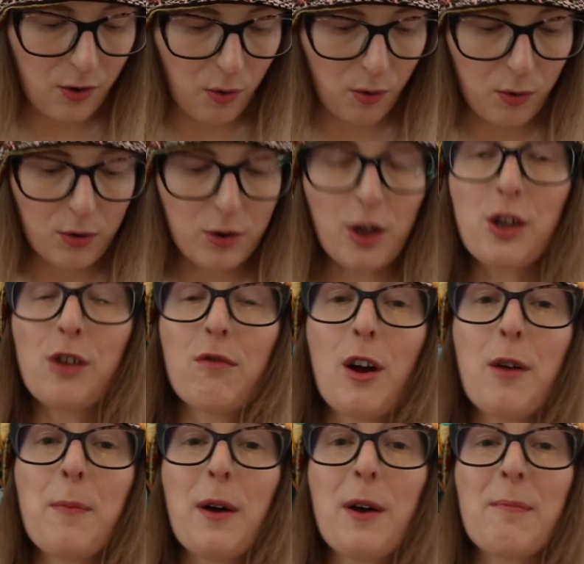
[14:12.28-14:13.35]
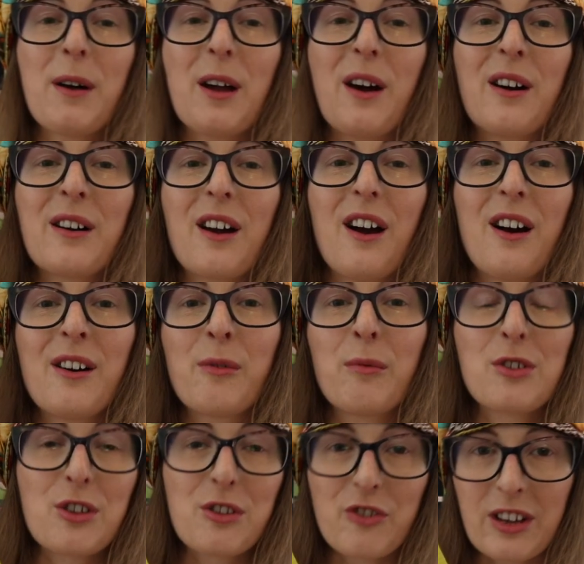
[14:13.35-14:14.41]
called Europa by Han Kang,
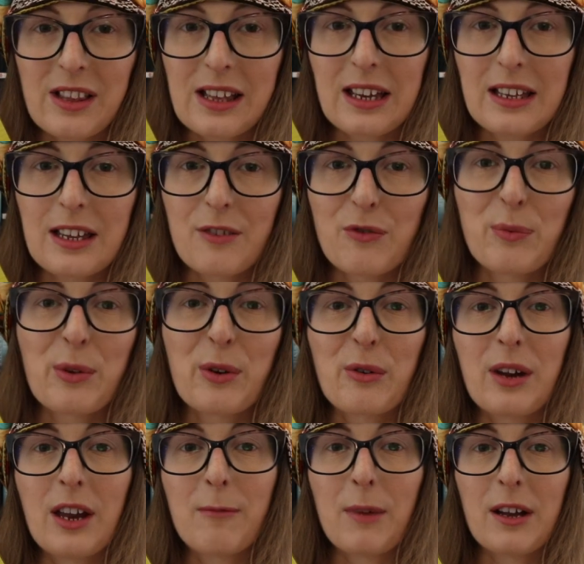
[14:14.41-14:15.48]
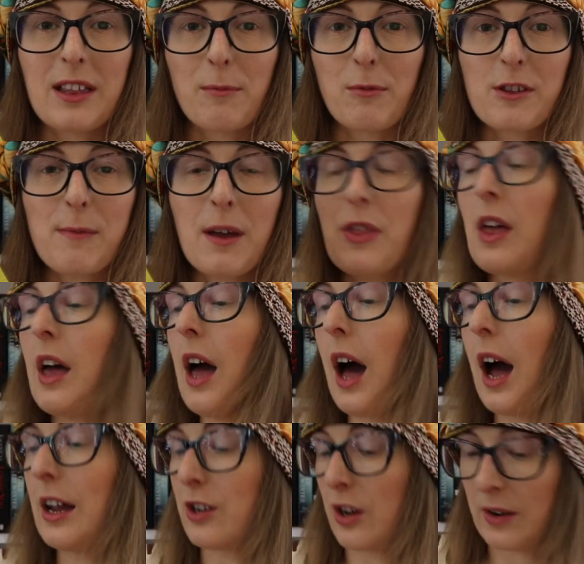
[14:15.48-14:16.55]
which is translated from the Korean by Deborah Smith.
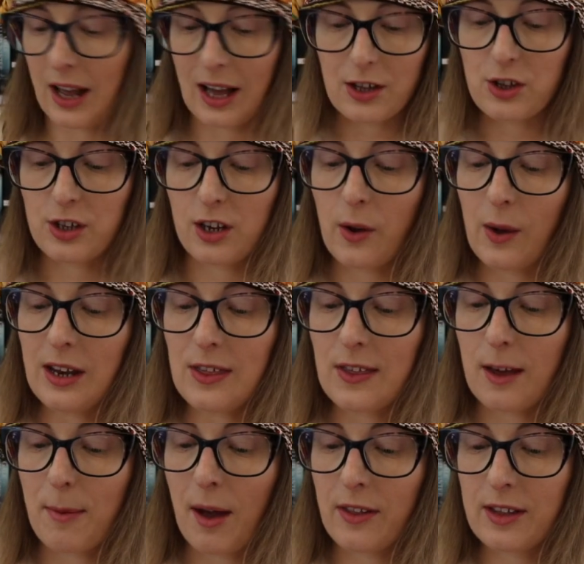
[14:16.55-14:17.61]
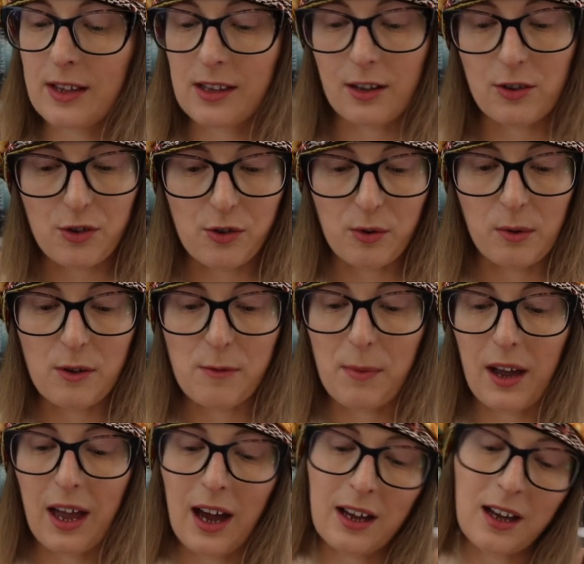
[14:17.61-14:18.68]
I don't actually know anything about this. I just saw it was
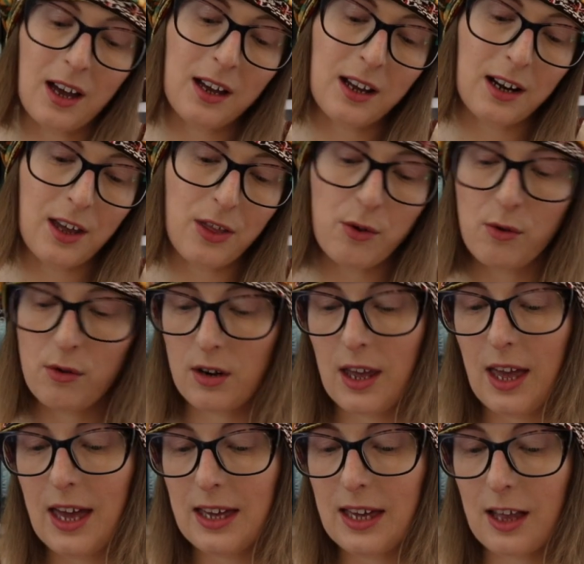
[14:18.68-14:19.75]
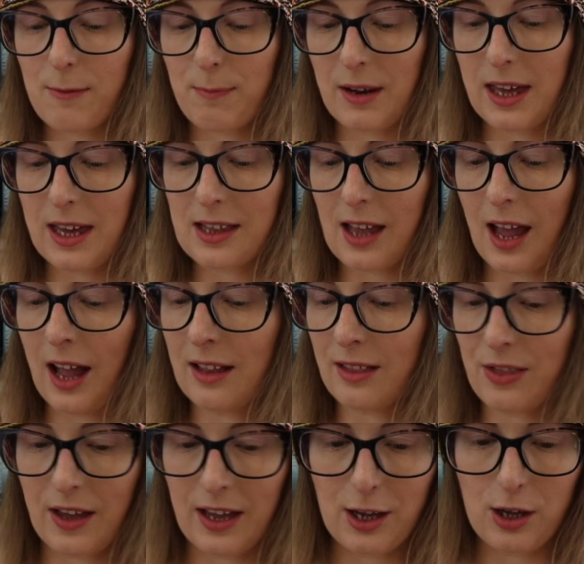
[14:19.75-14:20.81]
by Han Kang and I thought, yes, please,
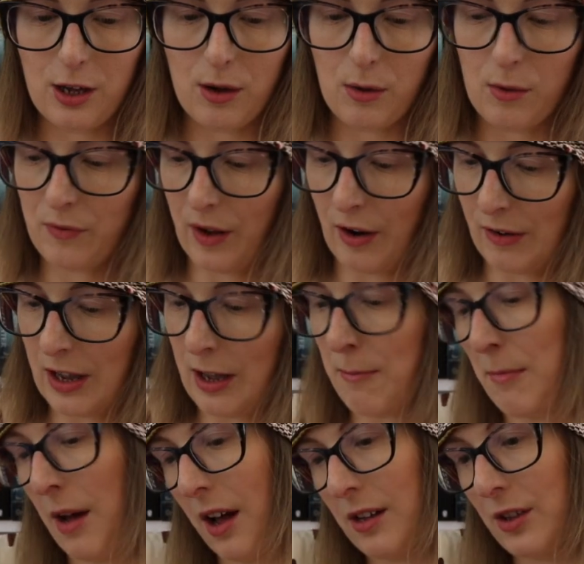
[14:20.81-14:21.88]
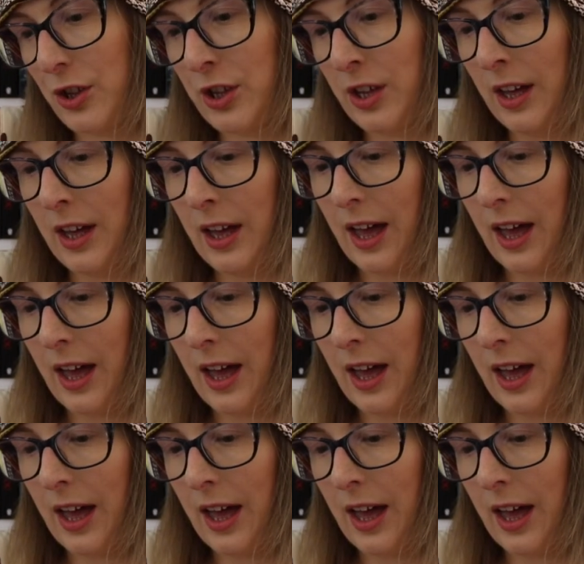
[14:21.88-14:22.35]
and thank you very much.